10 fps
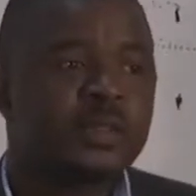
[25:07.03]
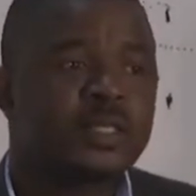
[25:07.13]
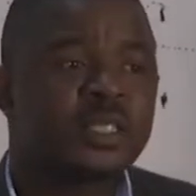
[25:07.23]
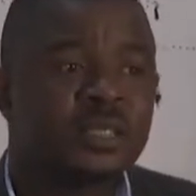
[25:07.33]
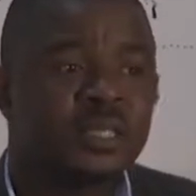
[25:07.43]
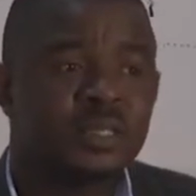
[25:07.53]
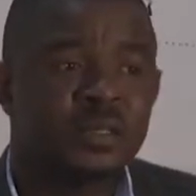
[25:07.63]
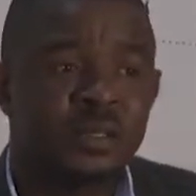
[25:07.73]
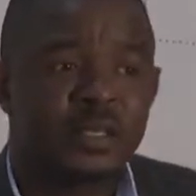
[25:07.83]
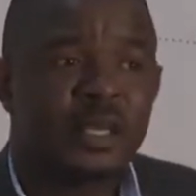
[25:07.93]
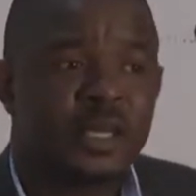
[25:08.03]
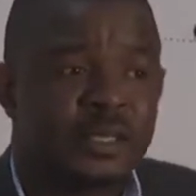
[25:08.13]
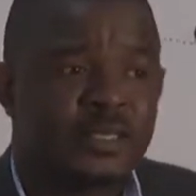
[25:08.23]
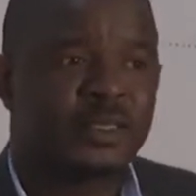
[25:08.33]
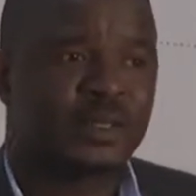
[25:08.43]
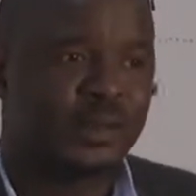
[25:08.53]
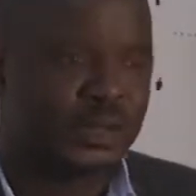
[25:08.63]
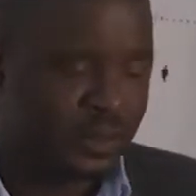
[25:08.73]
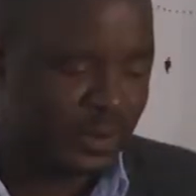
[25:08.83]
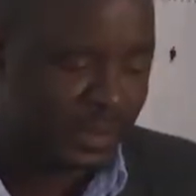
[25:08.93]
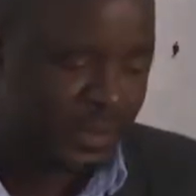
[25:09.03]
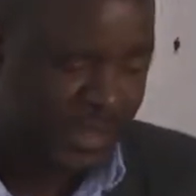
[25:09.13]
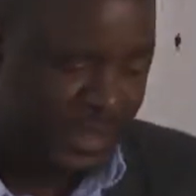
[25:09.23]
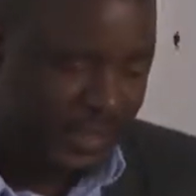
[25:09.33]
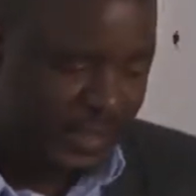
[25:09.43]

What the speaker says: 69, yes, sorry about that.